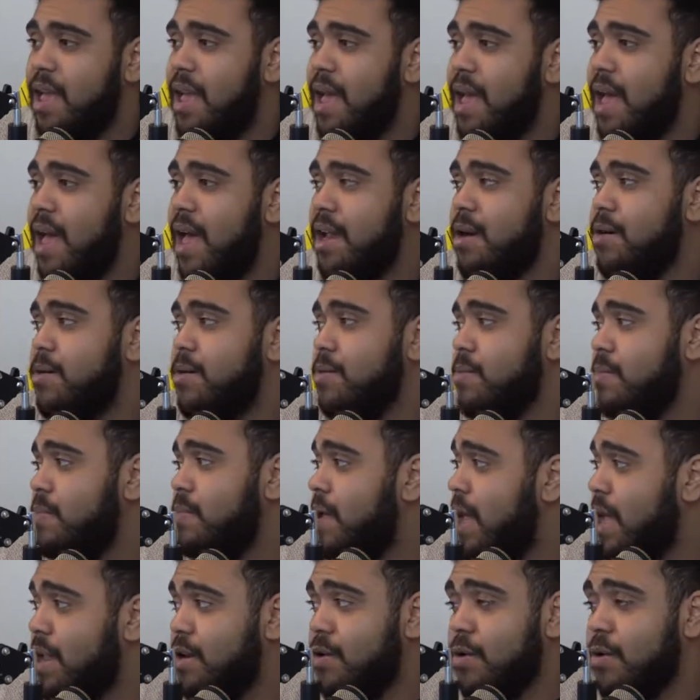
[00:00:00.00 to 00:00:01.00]
I don't.
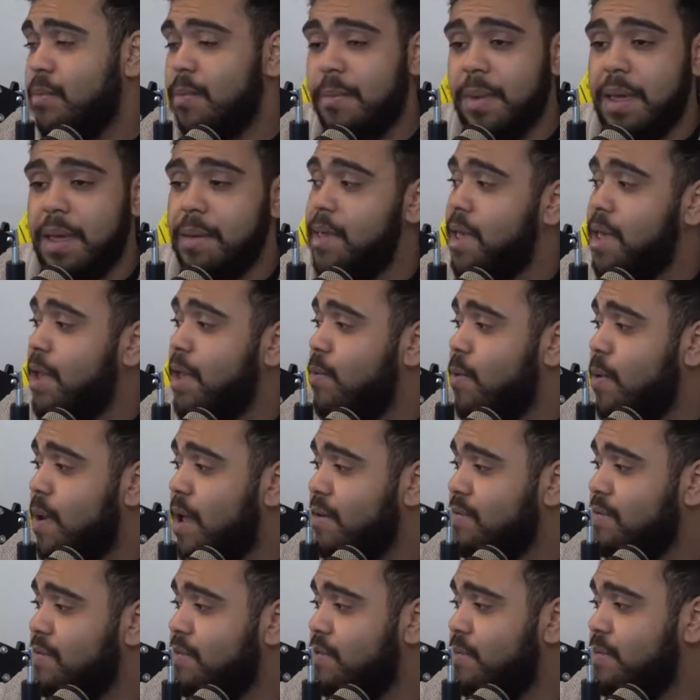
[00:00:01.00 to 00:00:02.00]
Maybe I won't
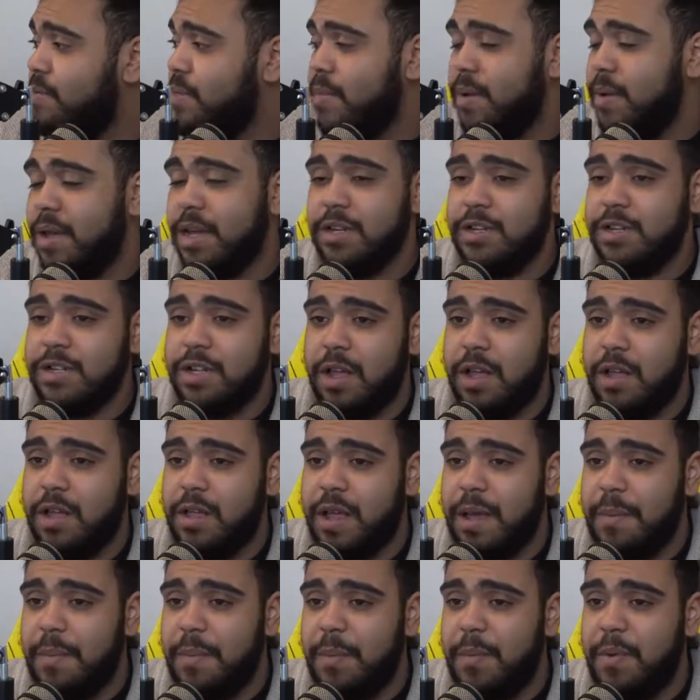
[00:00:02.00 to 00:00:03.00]
have to. Maybe I can just holler
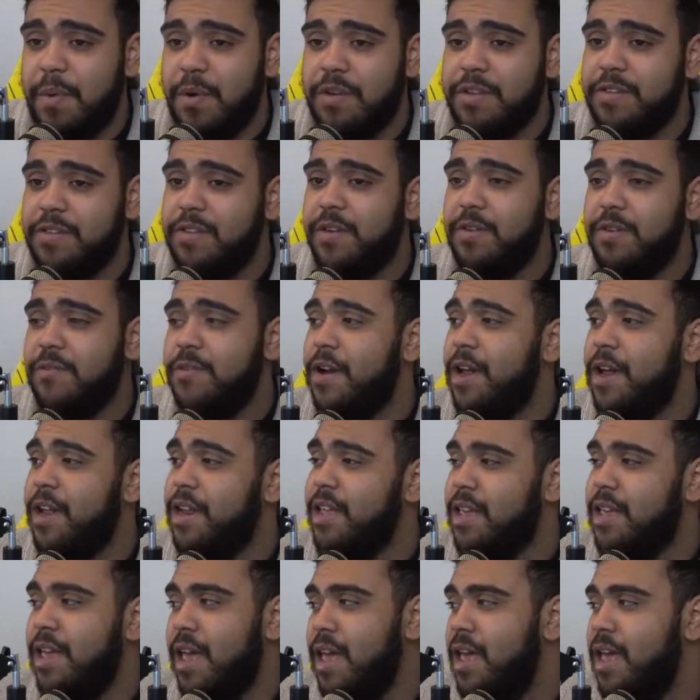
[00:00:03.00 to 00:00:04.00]
at my boys over at
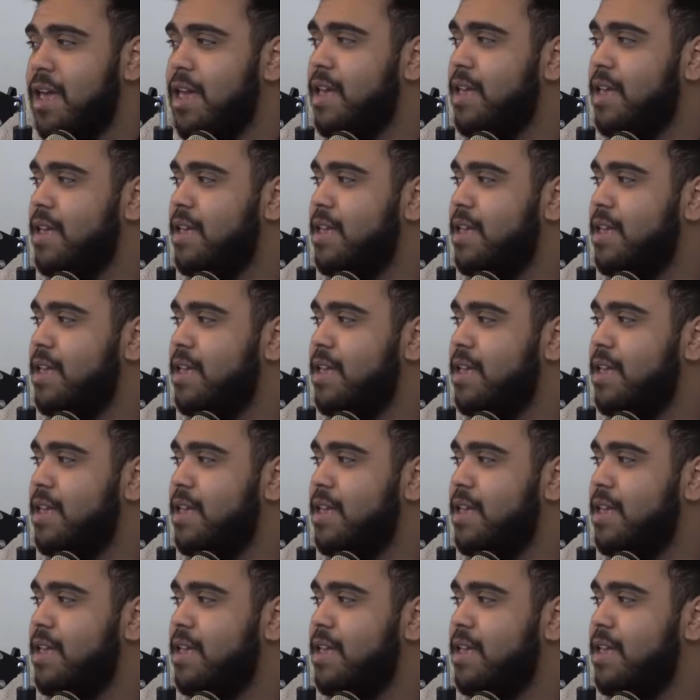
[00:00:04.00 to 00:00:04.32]
EA.